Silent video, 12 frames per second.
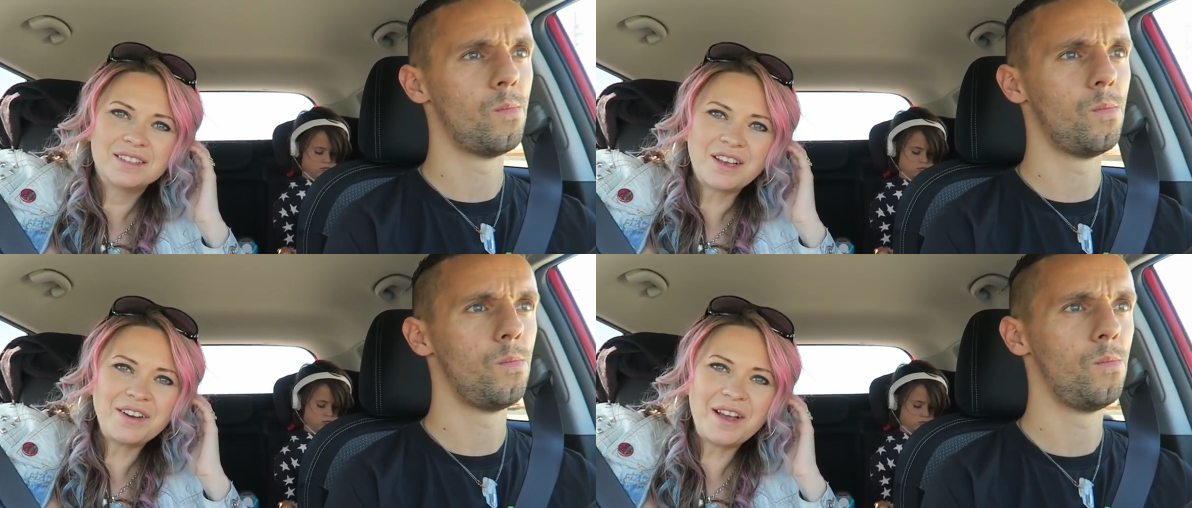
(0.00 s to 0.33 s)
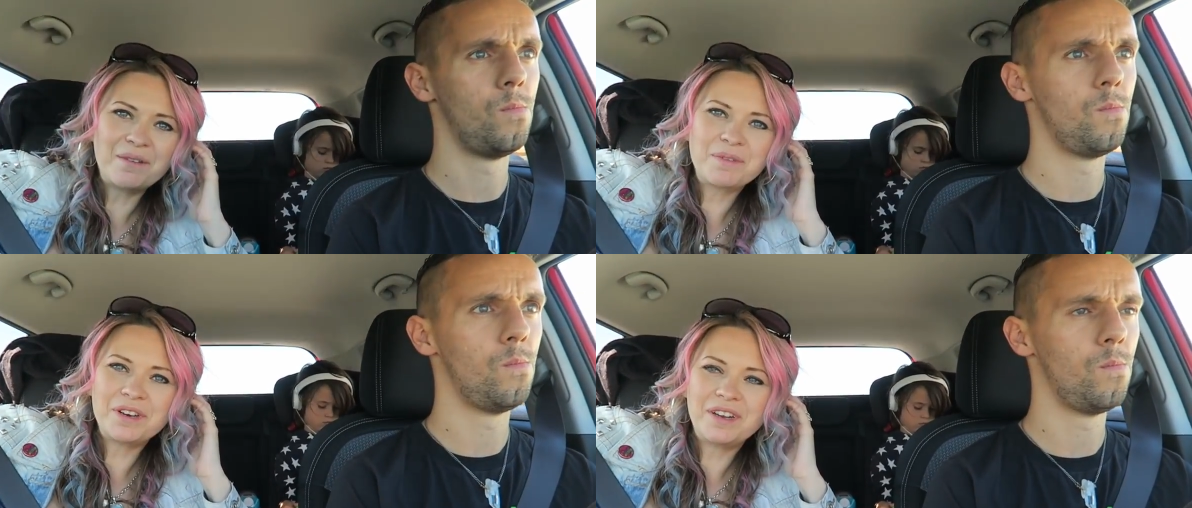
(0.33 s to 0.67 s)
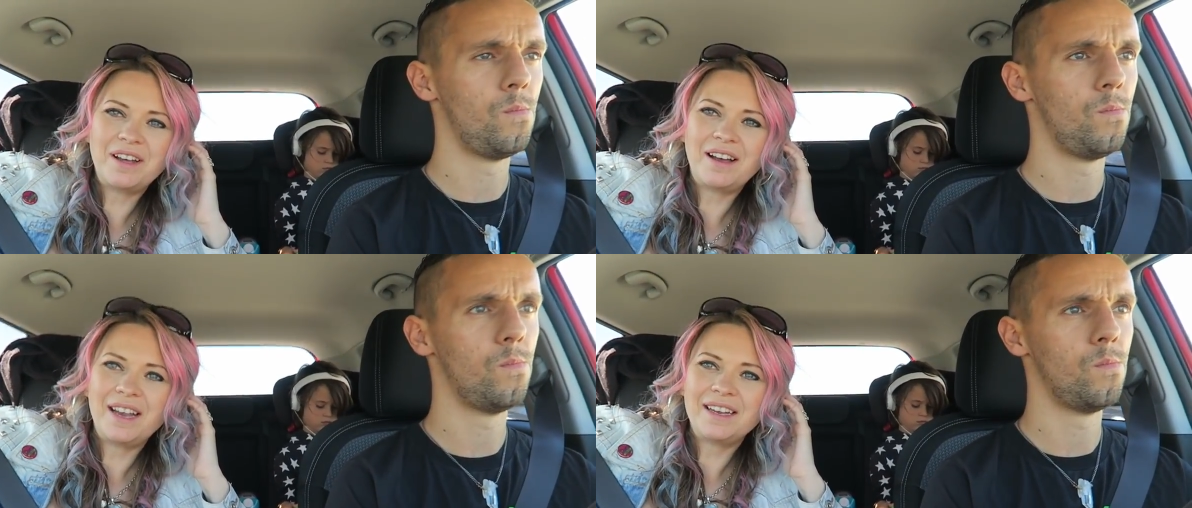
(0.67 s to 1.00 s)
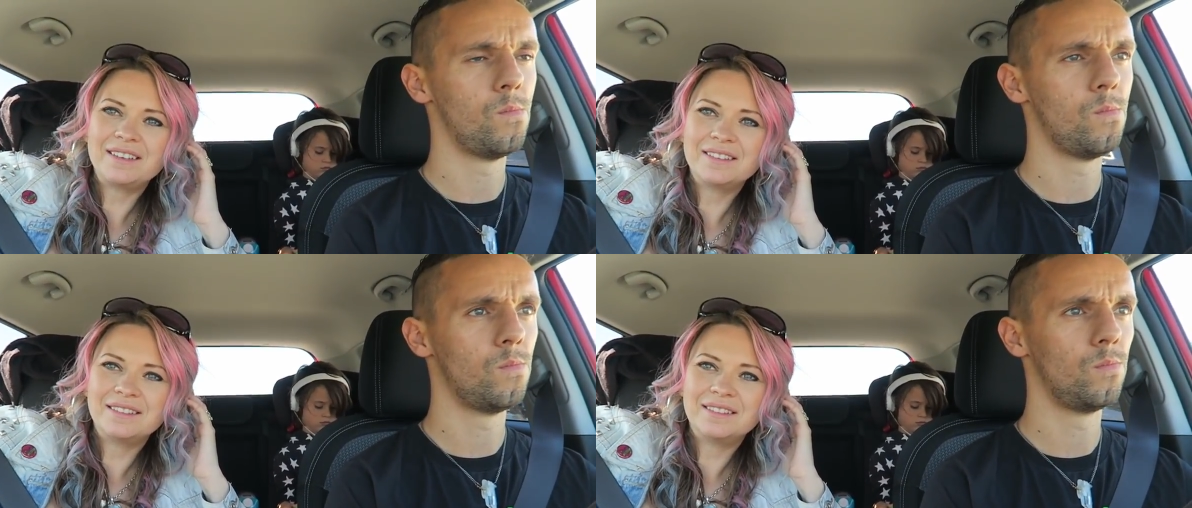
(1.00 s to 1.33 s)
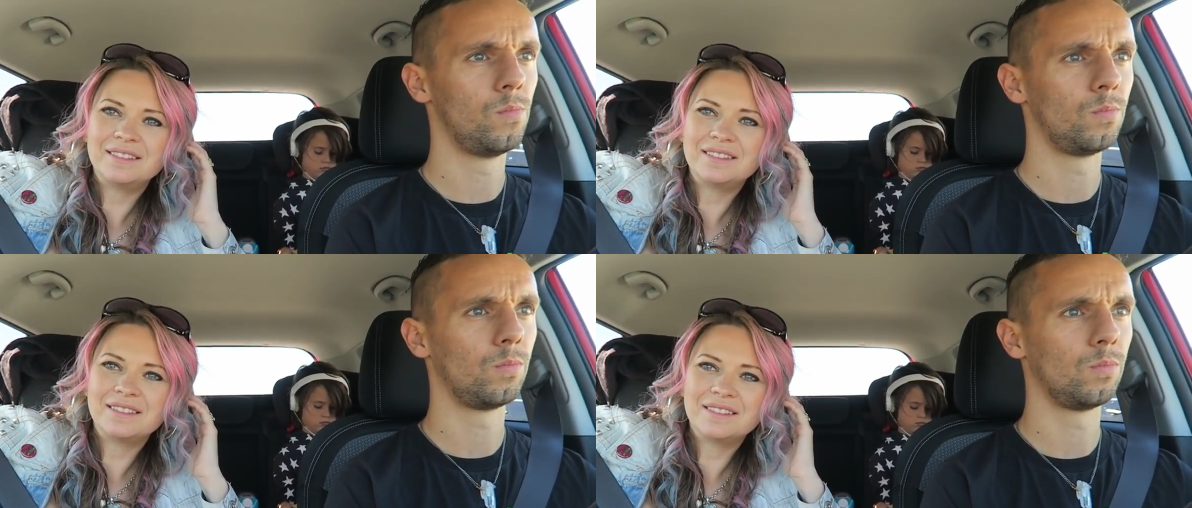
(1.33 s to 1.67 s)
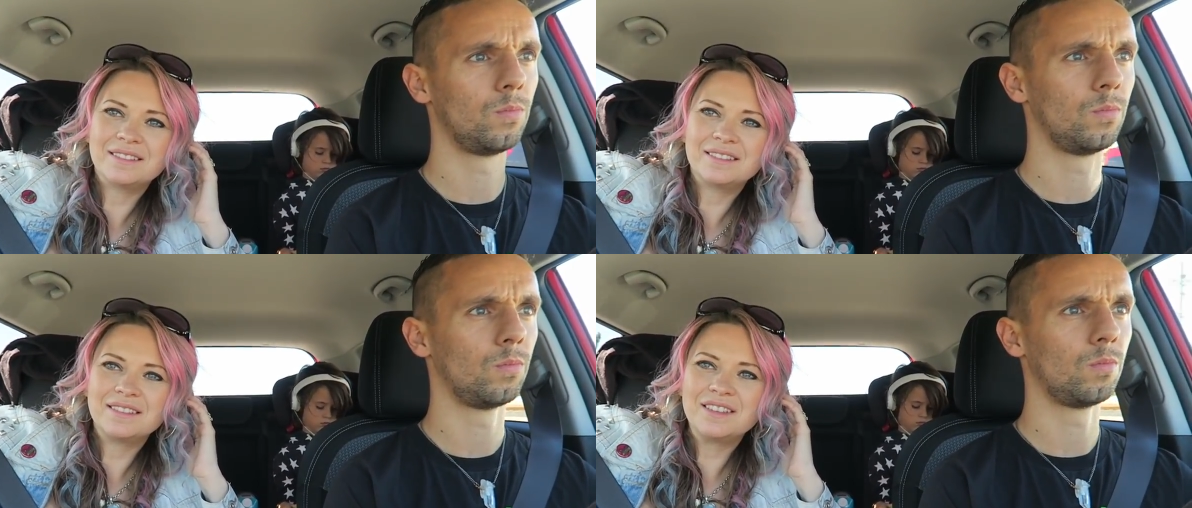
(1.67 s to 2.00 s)
Speaker 1: So now I'm gonna like
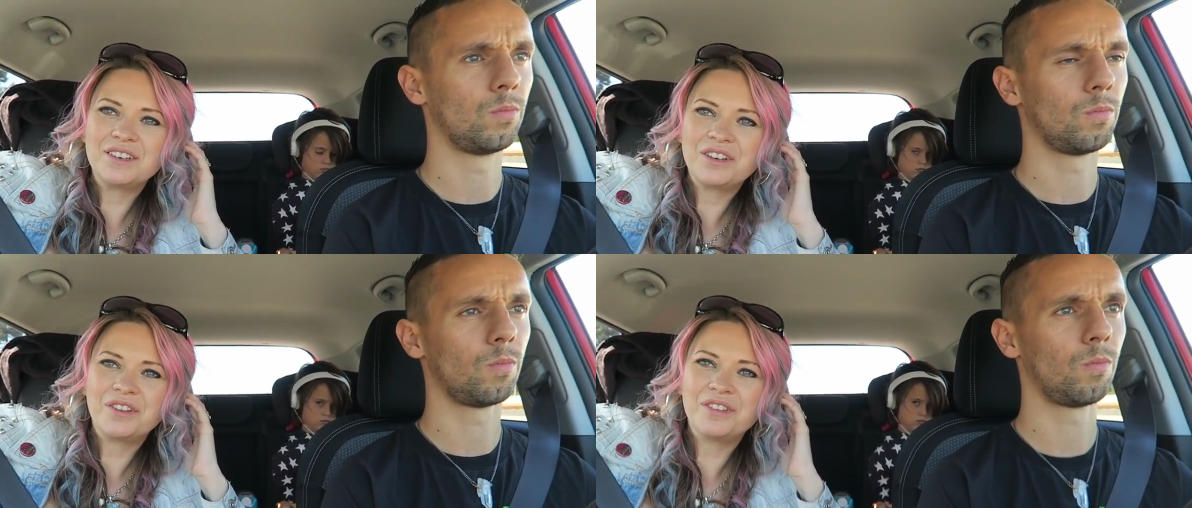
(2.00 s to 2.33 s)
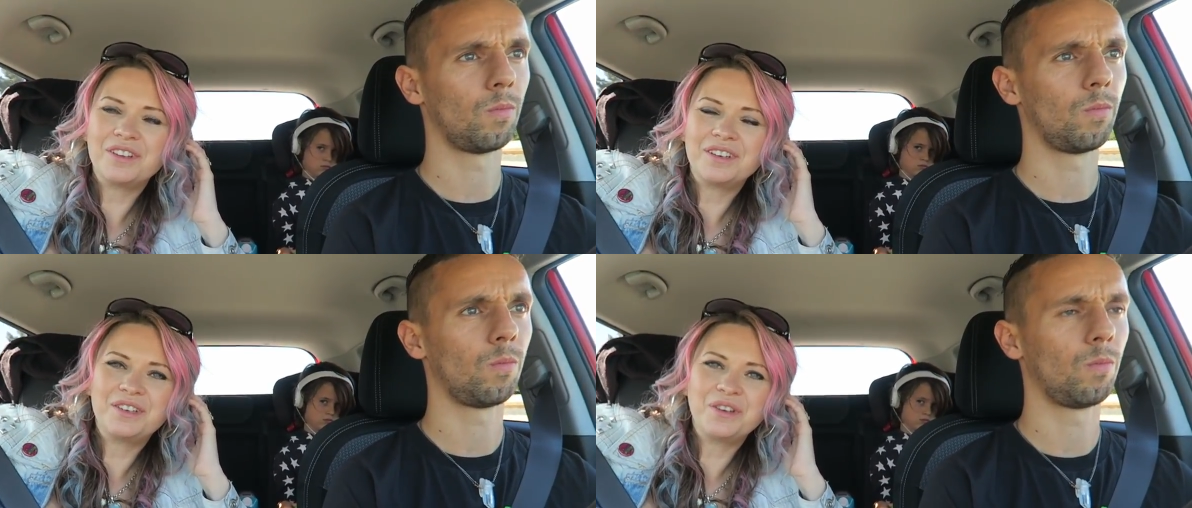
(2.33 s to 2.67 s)
look on